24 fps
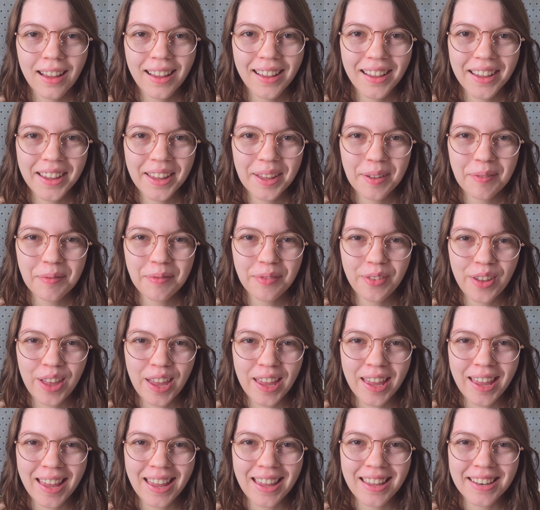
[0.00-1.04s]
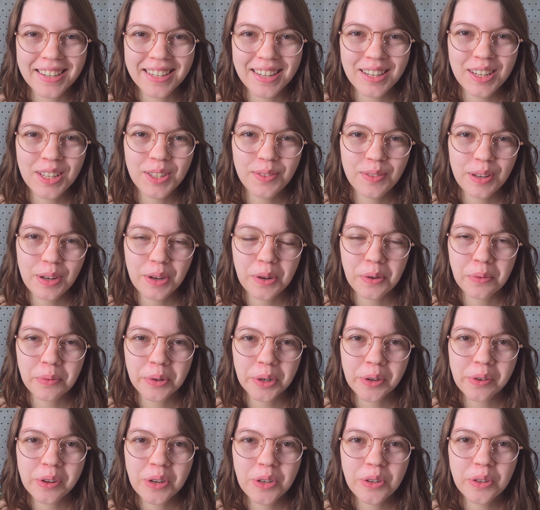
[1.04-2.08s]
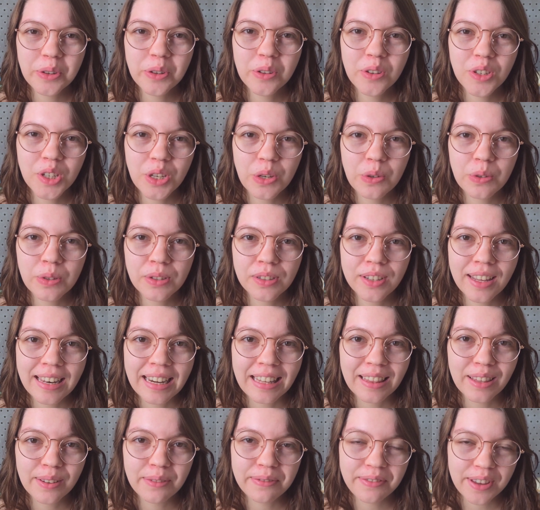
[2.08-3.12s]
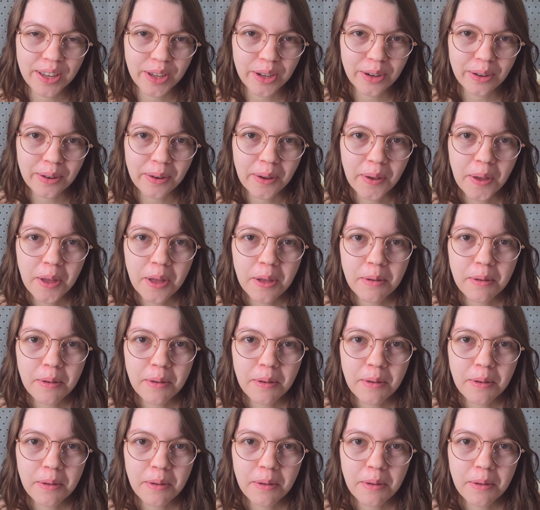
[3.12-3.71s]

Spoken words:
Hi, I'm Faye, and in this video we're going to continue studying the figure,